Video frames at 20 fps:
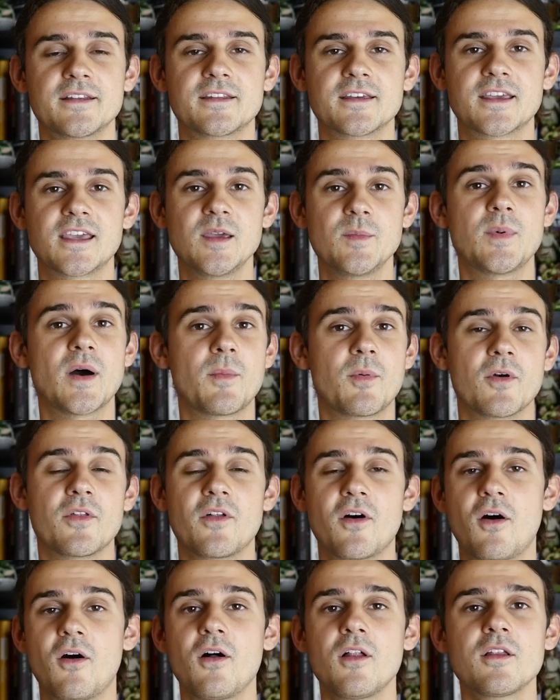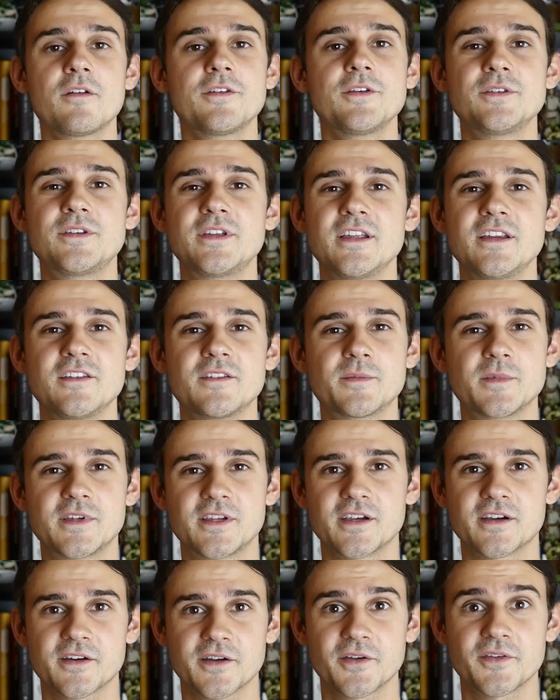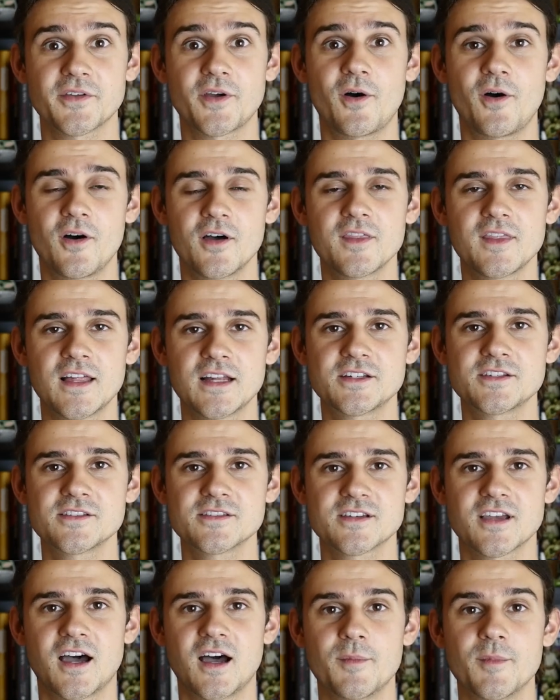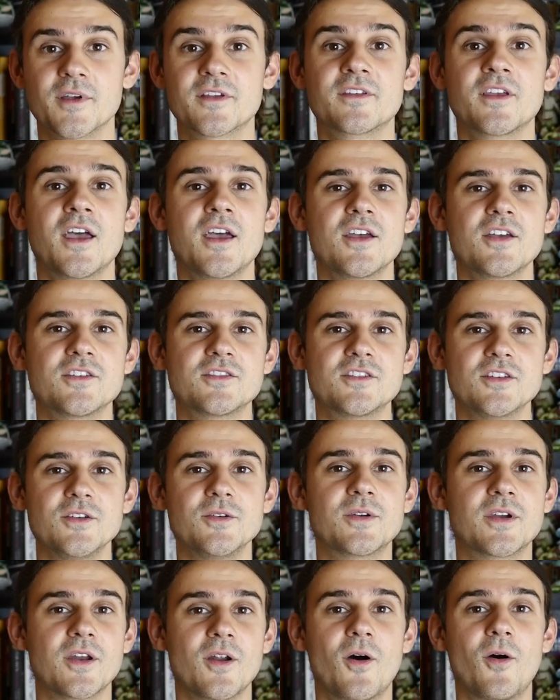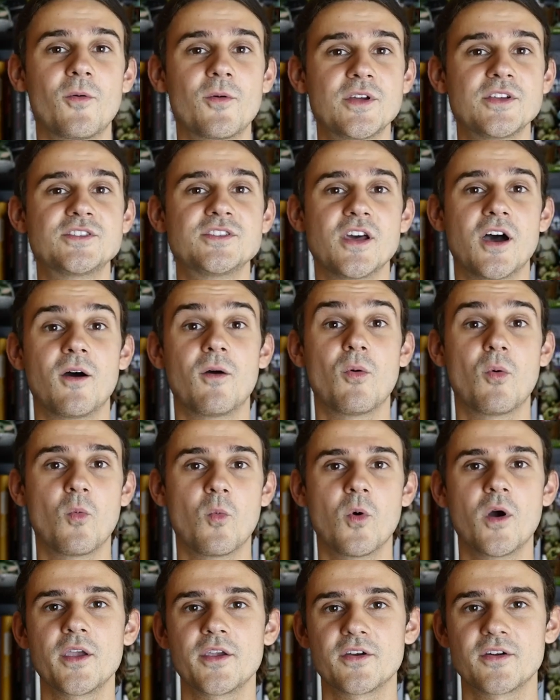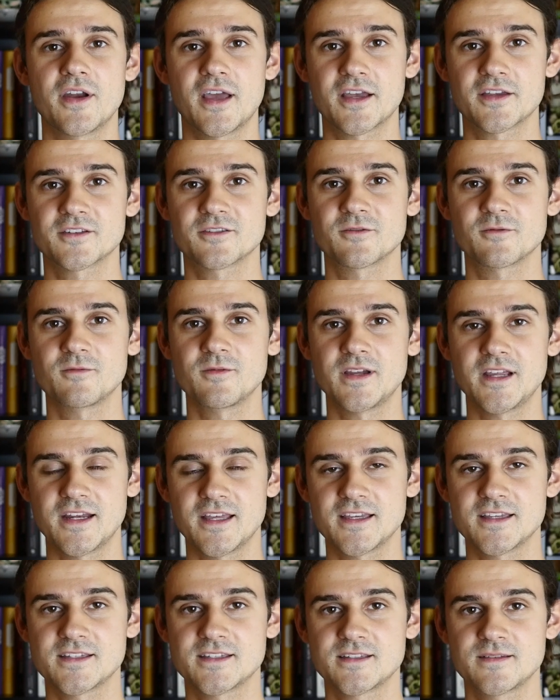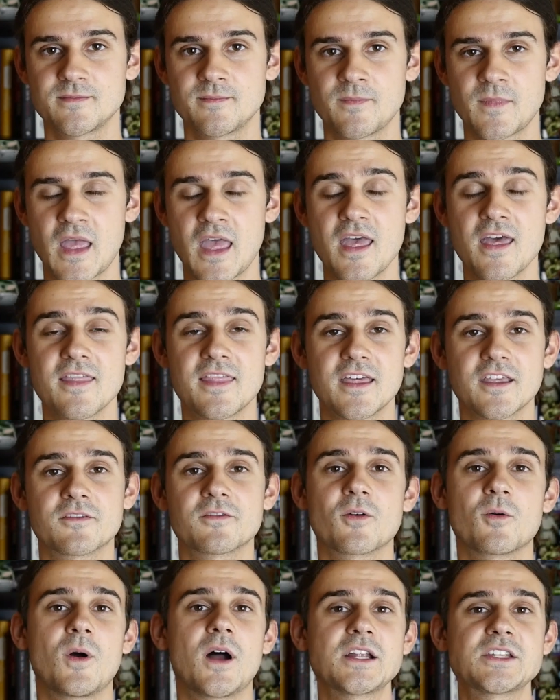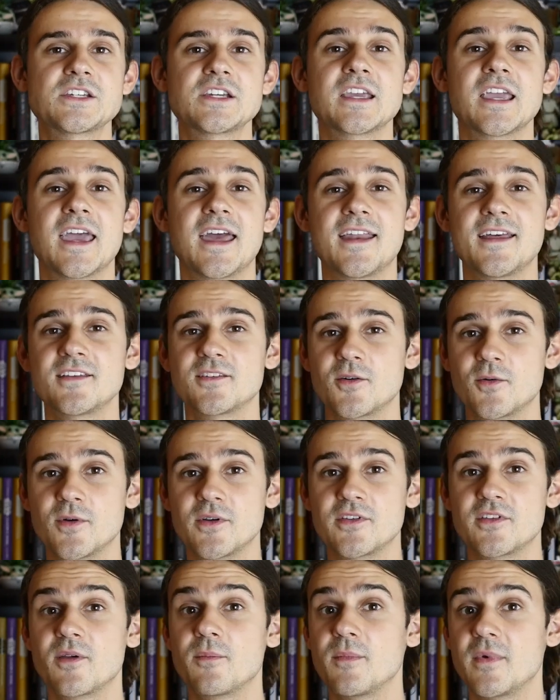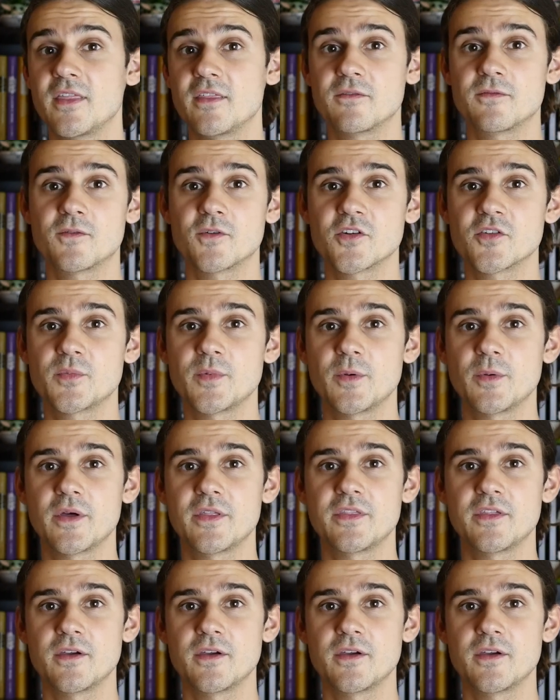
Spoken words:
to keep up with all of Youtini's materials on Legends comics so you can always know what your next read is. Thanks for watching, and as always, may the Force be with